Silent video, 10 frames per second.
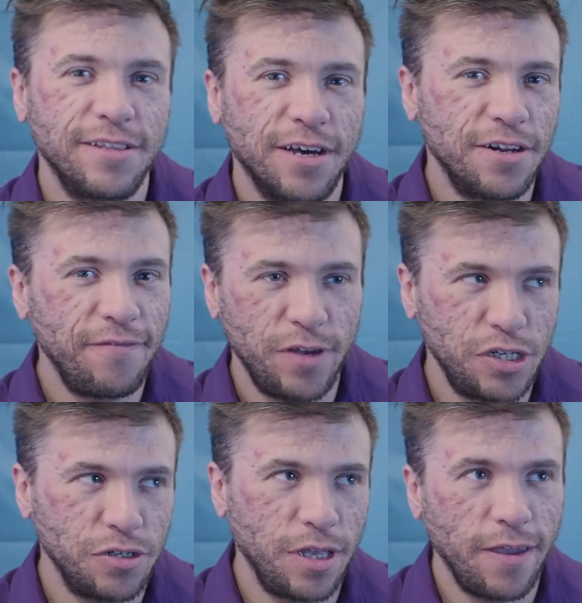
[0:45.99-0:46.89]

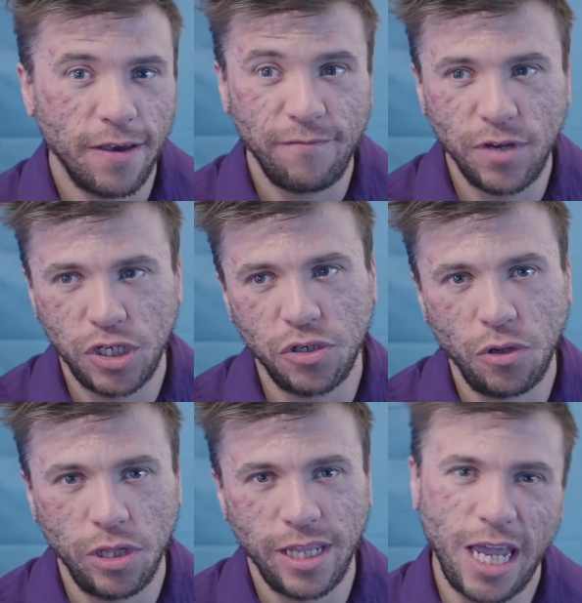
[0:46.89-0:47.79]
unofficially
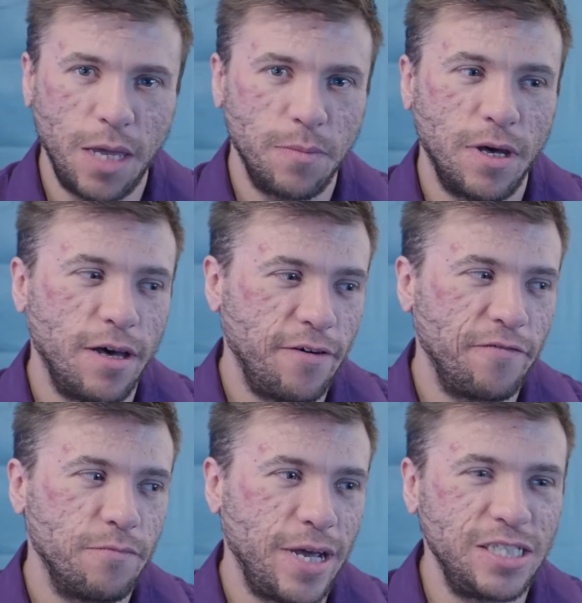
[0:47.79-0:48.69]
official name of
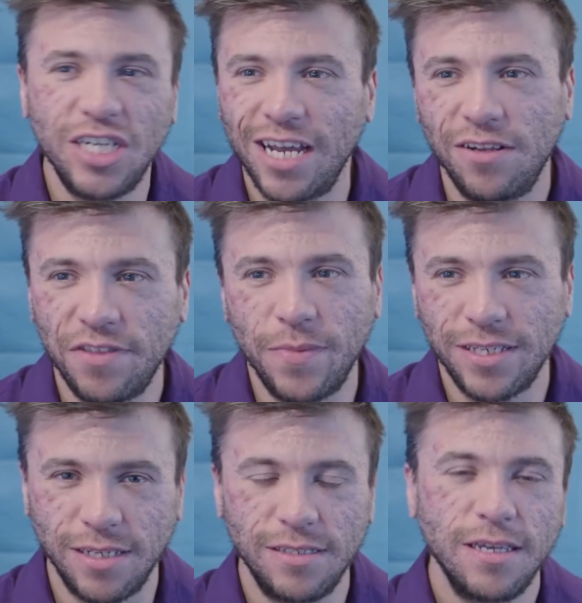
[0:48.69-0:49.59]
my channel, if that makes
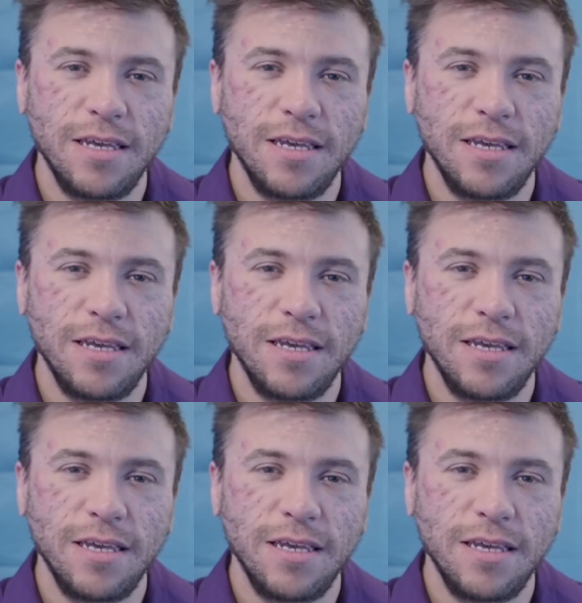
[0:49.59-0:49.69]
sense,